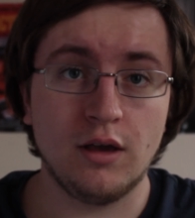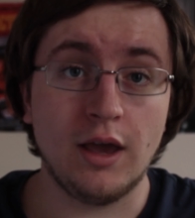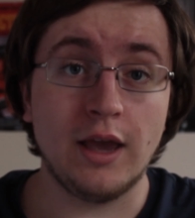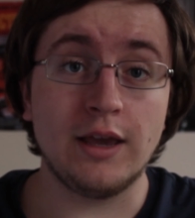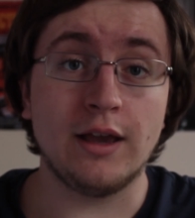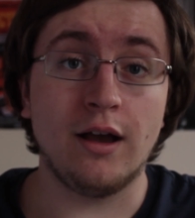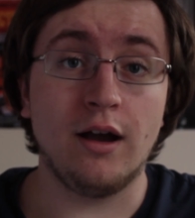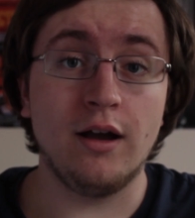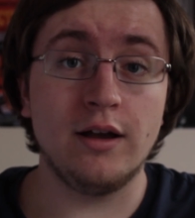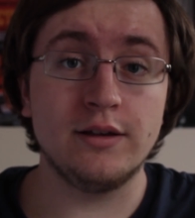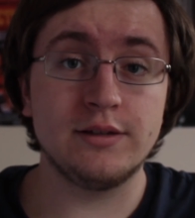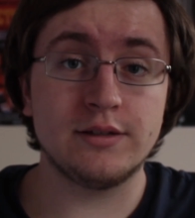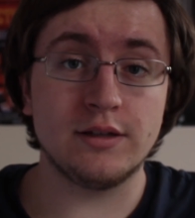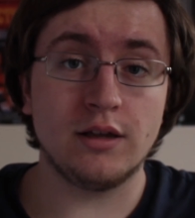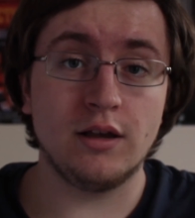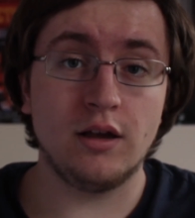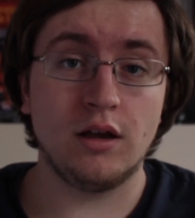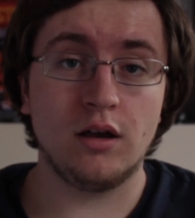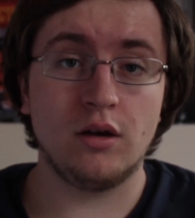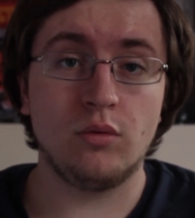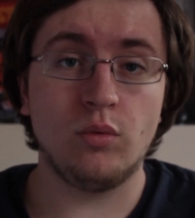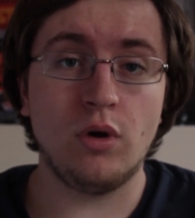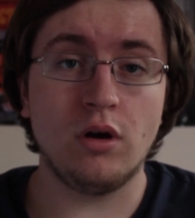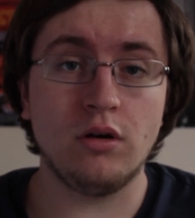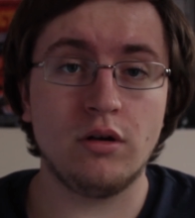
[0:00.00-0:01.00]
Hey guys,
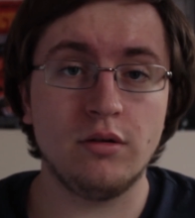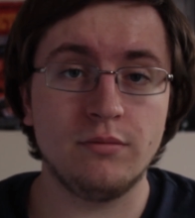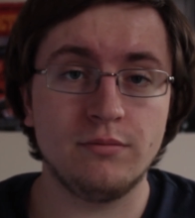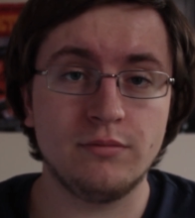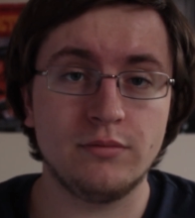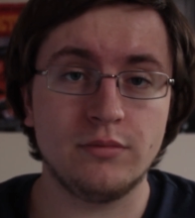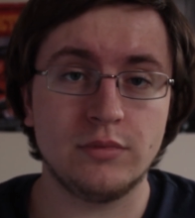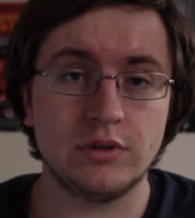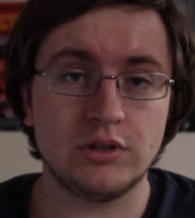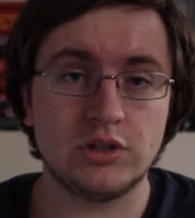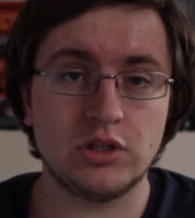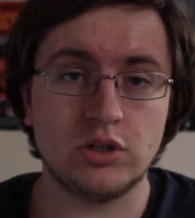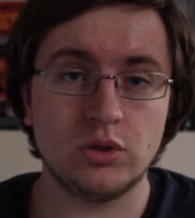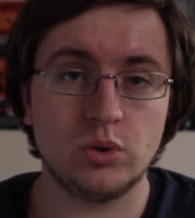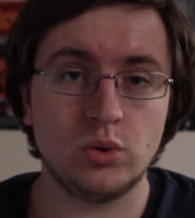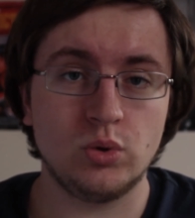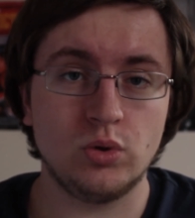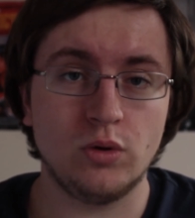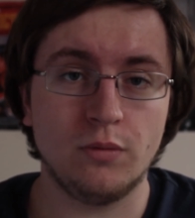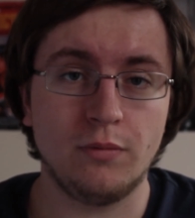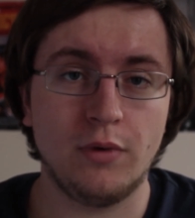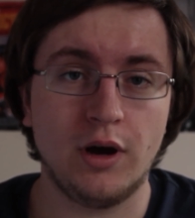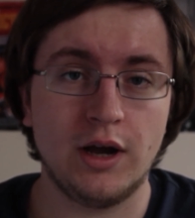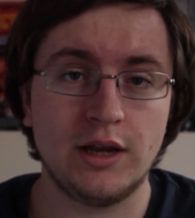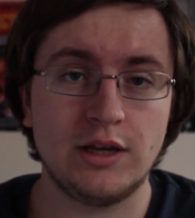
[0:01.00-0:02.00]
welcome
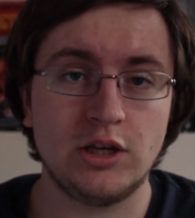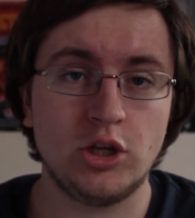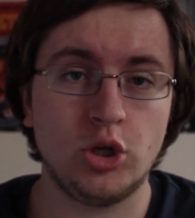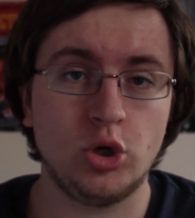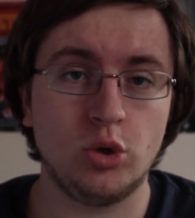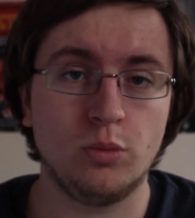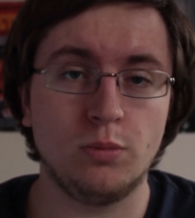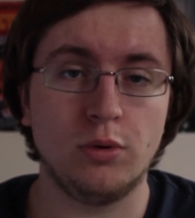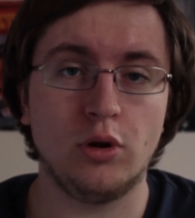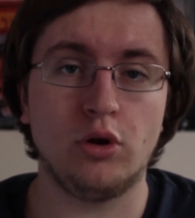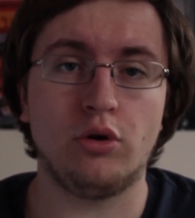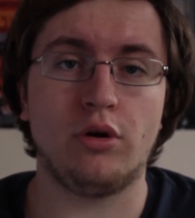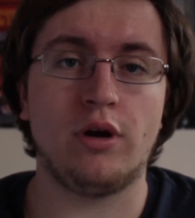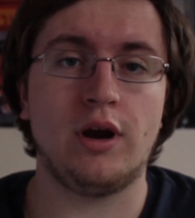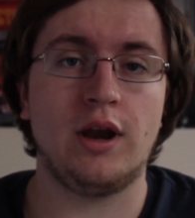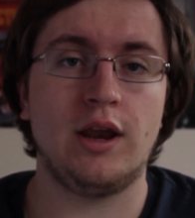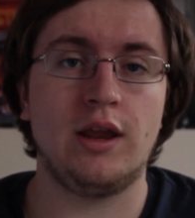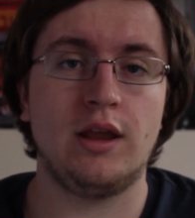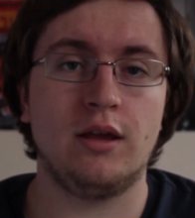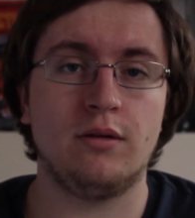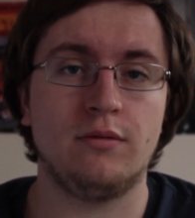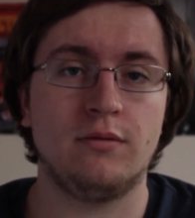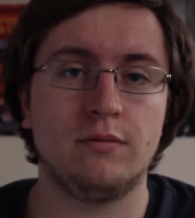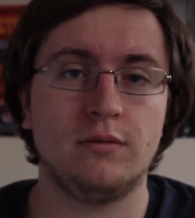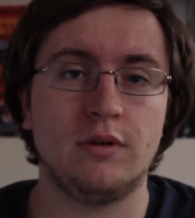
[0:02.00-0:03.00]
to my new Blu
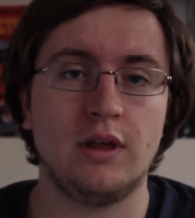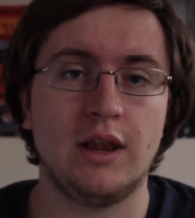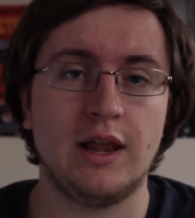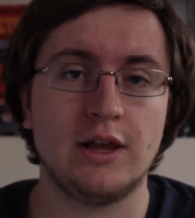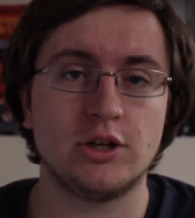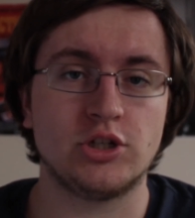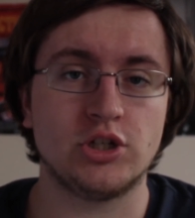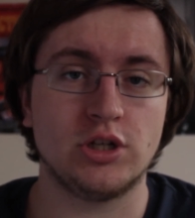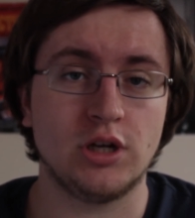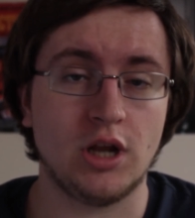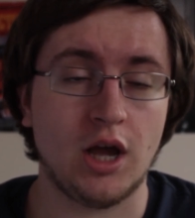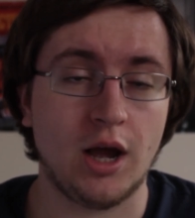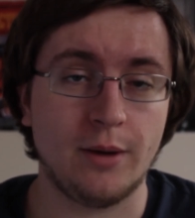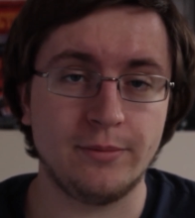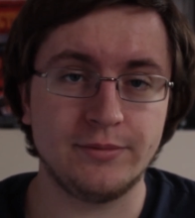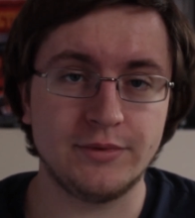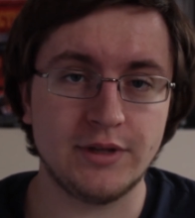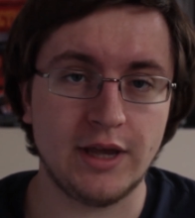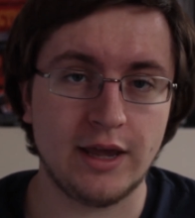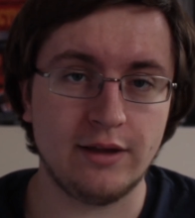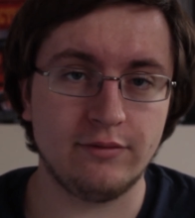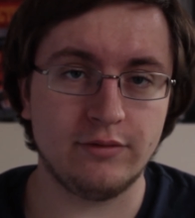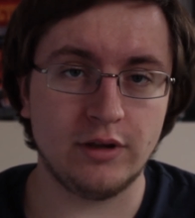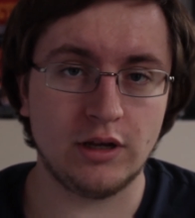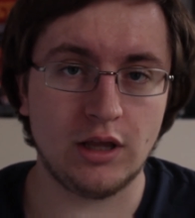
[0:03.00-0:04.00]
Ray collection
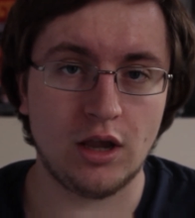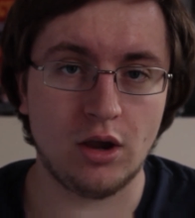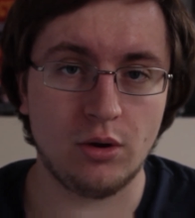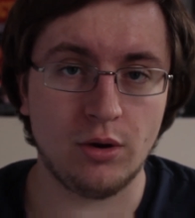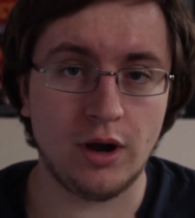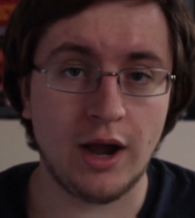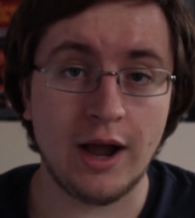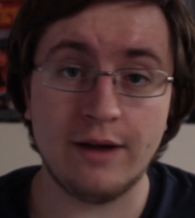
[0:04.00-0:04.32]
update video.